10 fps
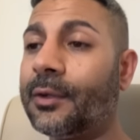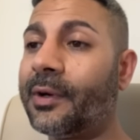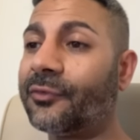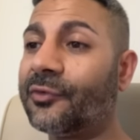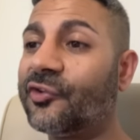where
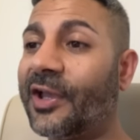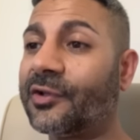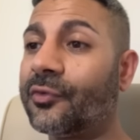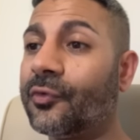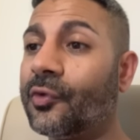it's
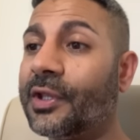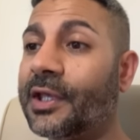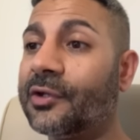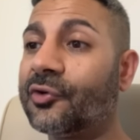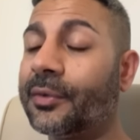injected through the
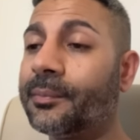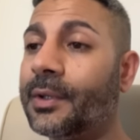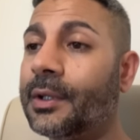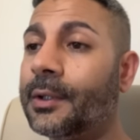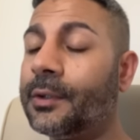eardrum
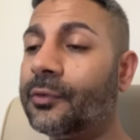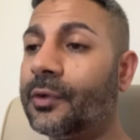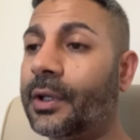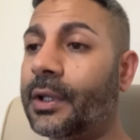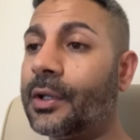
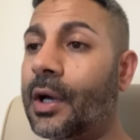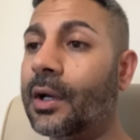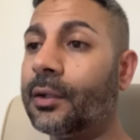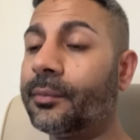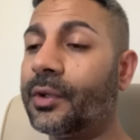in the
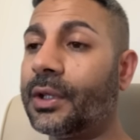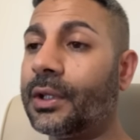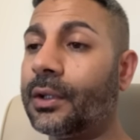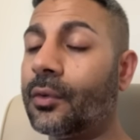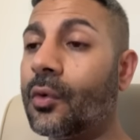hope
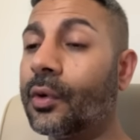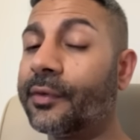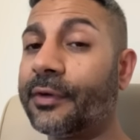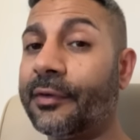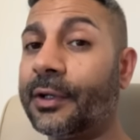the organ
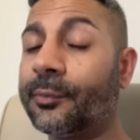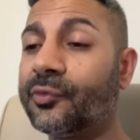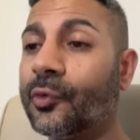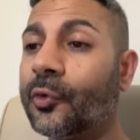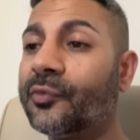of hearing
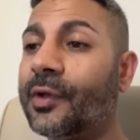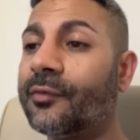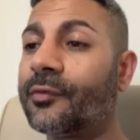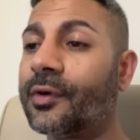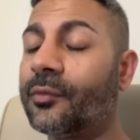absorbs it
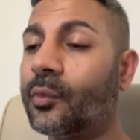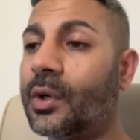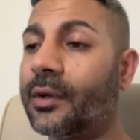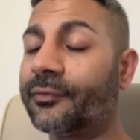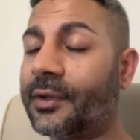
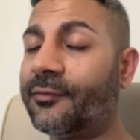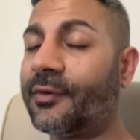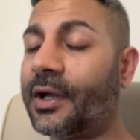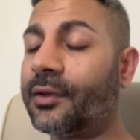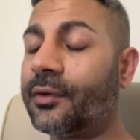
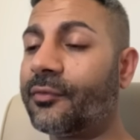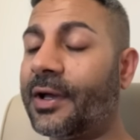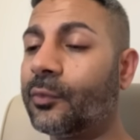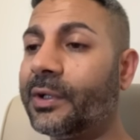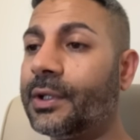via the
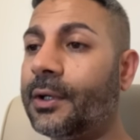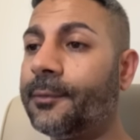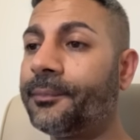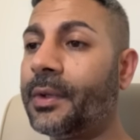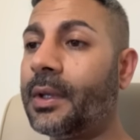round window,
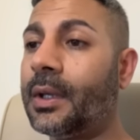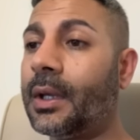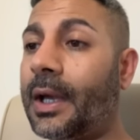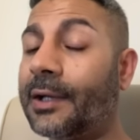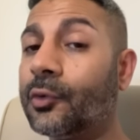
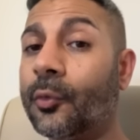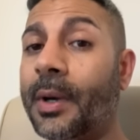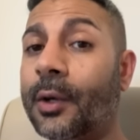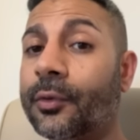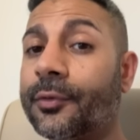and or
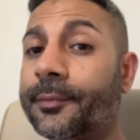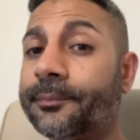both.